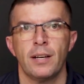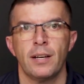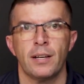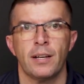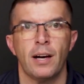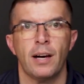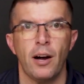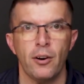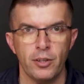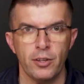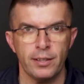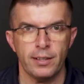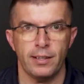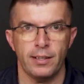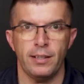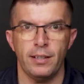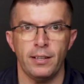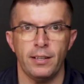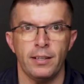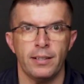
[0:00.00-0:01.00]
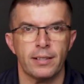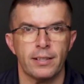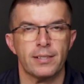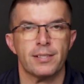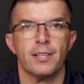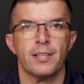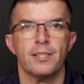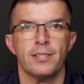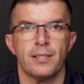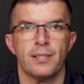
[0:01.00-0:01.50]
currently in
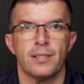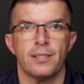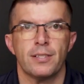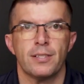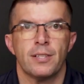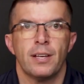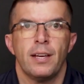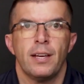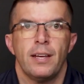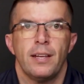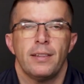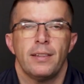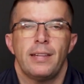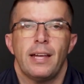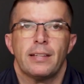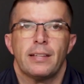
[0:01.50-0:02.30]
existence that